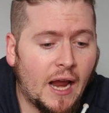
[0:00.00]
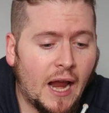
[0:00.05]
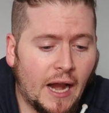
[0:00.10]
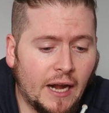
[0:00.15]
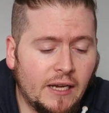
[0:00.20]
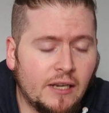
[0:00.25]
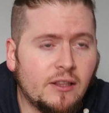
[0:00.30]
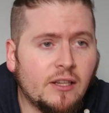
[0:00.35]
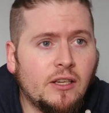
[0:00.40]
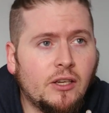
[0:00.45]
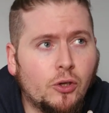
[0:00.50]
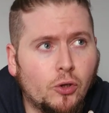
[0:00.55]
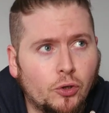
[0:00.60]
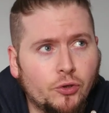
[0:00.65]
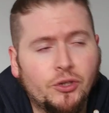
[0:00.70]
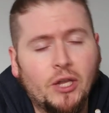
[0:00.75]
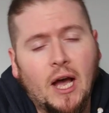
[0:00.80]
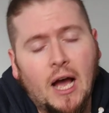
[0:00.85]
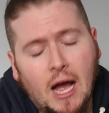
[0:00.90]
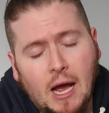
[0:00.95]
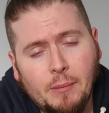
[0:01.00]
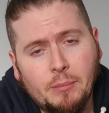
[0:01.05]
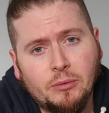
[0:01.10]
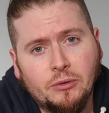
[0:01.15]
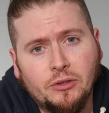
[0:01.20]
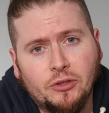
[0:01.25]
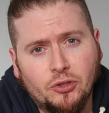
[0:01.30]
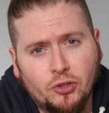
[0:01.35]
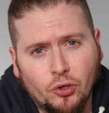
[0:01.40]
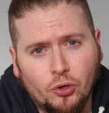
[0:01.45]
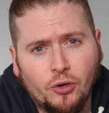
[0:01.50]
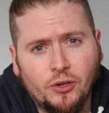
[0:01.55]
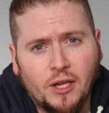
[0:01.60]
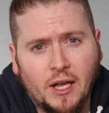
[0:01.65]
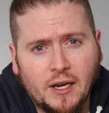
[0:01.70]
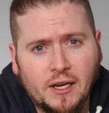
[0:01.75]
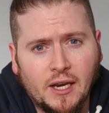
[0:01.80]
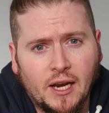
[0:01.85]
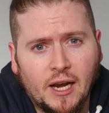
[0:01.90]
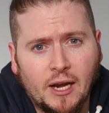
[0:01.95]
Anything good that happened during
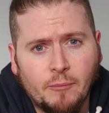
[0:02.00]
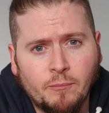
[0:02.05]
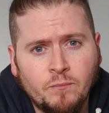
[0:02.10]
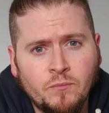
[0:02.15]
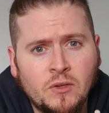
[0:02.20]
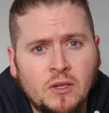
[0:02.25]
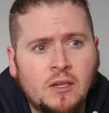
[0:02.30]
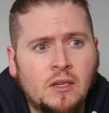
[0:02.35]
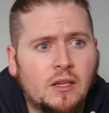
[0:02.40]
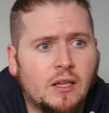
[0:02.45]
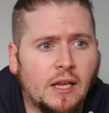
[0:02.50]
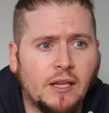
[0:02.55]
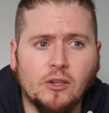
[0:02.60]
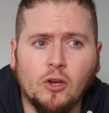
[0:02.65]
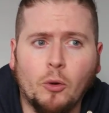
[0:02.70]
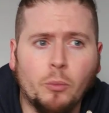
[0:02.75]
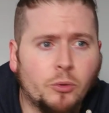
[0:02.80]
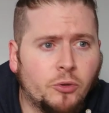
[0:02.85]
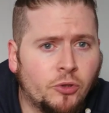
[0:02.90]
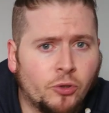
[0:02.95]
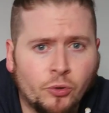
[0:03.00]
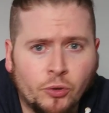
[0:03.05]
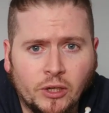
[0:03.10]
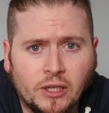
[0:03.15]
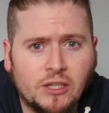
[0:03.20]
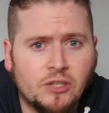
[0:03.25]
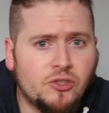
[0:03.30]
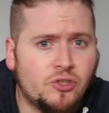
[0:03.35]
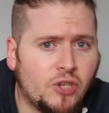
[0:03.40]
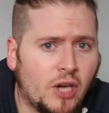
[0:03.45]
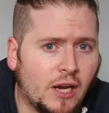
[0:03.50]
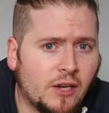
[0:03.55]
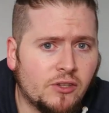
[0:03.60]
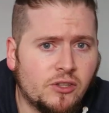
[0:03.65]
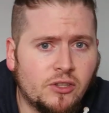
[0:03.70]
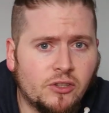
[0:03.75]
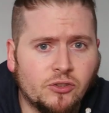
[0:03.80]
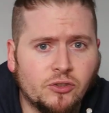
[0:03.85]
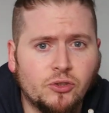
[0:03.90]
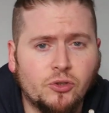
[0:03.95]
that game, like opportunities,
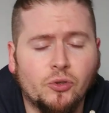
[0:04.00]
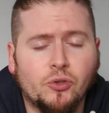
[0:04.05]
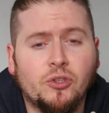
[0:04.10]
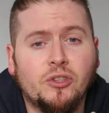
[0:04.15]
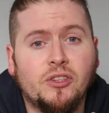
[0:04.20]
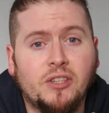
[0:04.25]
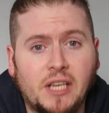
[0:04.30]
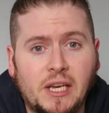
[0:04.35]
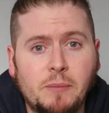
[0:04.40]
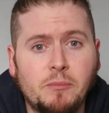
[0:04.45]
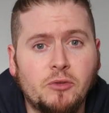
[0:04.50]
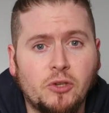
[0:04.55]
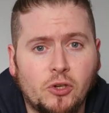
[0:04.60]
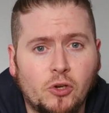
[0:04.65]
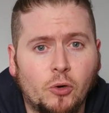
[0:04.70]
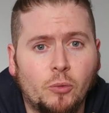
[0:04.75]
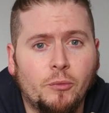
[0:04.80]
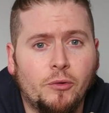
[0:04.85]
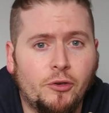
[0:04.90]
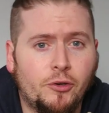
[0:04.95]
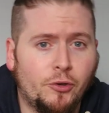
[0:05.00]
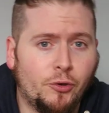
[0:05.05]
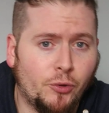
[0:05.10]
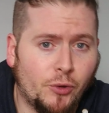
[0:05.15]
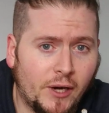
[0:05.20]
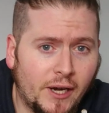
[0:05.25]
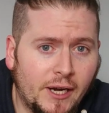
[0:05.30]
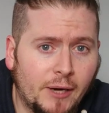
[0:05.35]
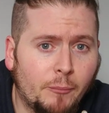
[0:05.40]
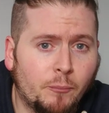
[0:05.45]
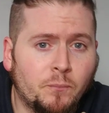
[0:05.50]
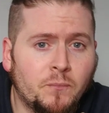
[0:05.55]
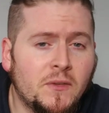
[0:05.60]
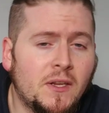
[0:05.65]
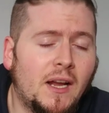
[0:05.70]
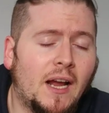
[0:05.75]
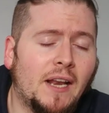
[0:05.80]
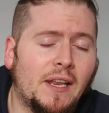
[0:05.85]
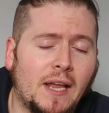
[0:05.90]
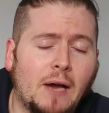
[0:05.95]
chances and such, seemed to come through him.
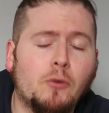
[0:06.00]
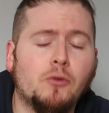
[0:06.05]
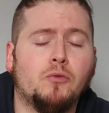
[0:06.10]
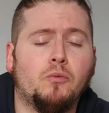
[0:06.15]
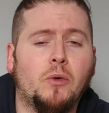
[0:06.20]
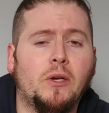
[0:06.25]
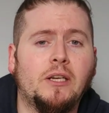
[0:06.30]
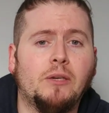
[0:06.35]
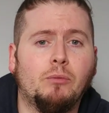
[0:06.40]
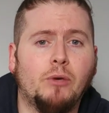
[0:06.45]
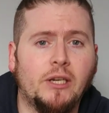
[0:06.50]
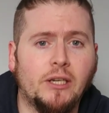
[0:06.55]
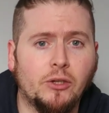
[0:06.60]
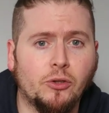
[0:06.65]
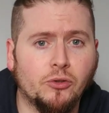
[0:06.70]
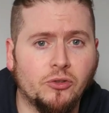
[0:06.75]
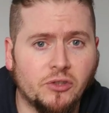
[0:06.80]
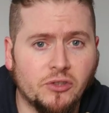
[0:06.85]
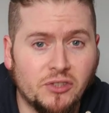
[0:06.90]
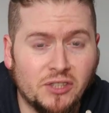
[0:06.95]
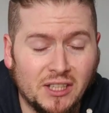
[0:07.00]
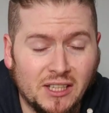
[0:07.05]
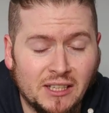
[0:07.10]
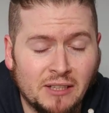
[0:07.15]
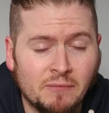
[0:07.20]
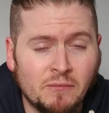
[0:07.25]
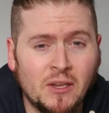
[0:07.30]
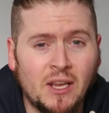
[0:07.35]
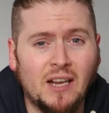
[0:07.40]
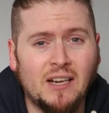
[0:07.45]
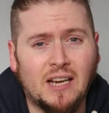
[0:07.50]
And that was really, really good to see.